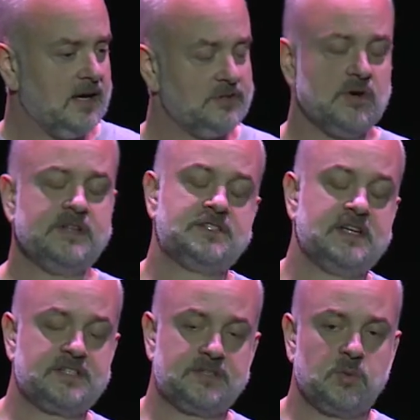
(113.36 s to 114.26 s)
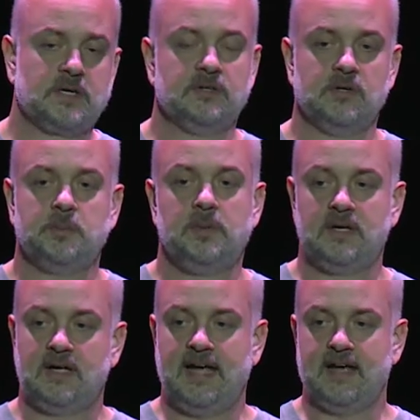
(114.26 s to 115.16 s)
I joined the CSS working group
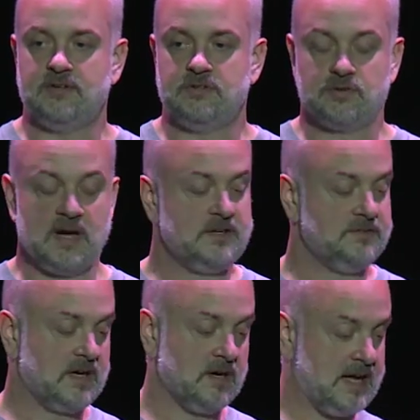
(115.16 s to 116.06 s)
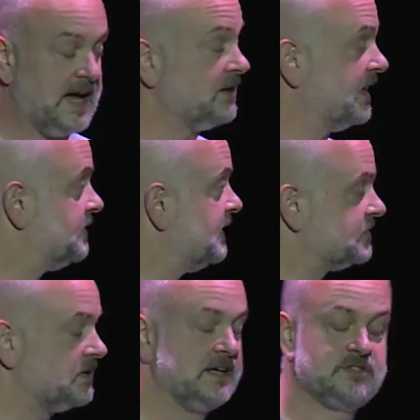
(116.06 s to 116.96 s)
and tried to figure out how to get
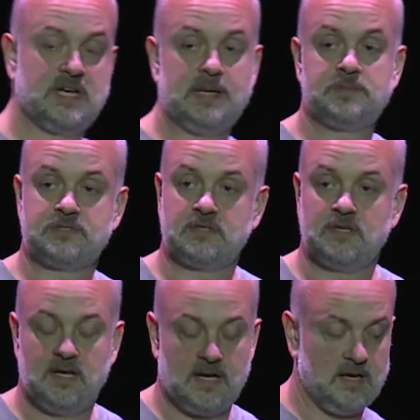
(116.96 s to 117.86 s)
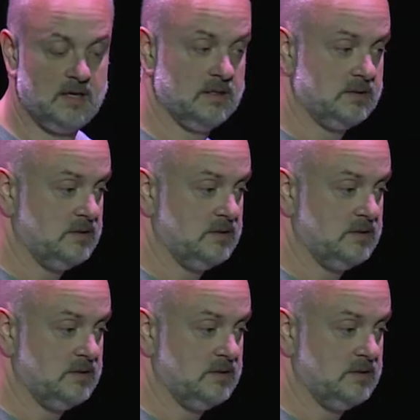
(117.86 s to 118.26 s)
things like shapes uh,